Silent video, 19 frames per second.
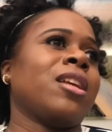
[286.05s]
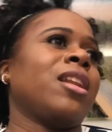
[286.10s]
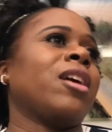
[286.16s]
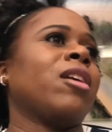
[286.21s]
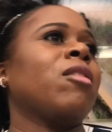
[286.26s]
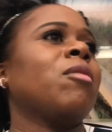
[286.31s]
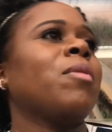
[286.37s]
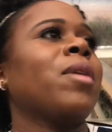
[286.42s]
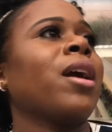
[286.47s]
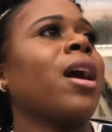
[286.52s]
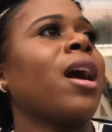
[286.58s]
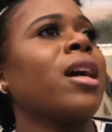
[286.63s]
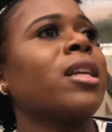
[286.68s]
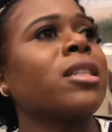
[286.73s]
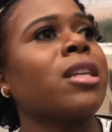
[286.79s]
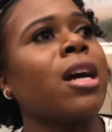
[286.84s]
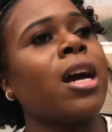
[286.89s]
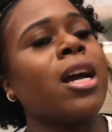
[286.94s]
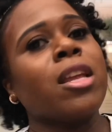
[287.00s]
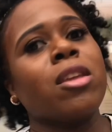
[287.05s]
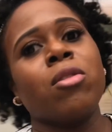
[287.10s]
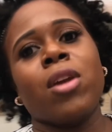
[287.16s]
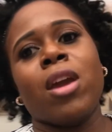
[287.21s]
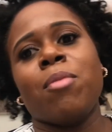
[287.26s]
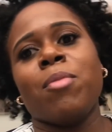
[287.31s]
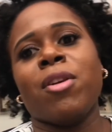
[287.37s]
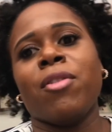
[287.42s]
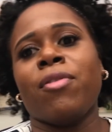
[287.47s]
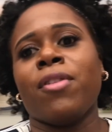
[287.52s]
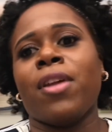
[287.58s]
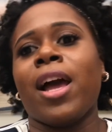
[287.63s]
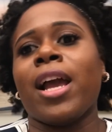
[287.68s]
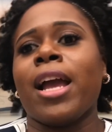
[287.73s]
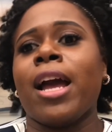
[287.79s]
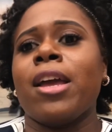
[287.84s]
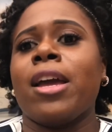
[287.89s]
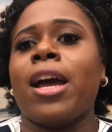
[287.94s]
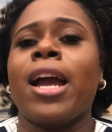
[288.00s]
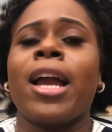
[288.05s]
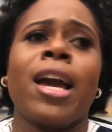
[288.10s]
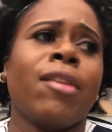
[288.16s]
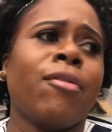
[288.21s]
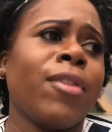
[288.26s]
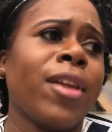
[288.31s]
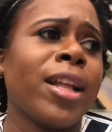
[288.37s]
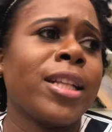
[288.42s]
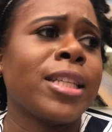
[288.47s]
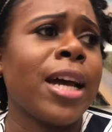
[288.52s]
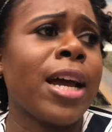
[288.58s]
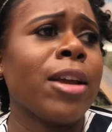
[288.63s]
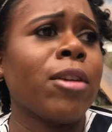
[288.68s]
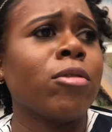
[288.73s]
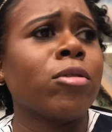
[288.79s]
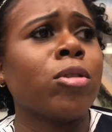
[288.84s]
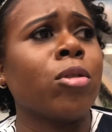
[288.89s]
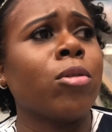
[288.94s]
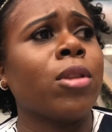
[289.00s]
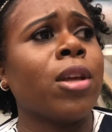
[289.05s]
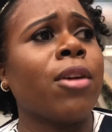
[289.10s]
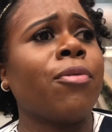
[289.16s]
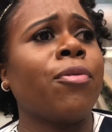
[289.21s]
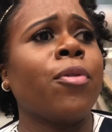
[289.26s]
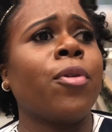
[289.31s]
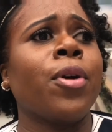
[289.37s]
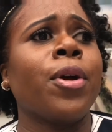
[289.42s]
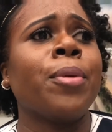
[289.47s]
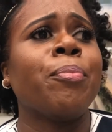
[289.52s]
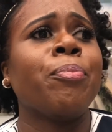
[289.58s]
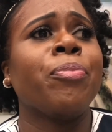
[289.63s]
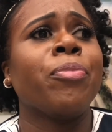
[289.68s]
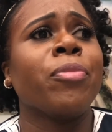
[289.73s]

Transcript: Oh my gosh, God, you gave me I got a flat tire, so therefore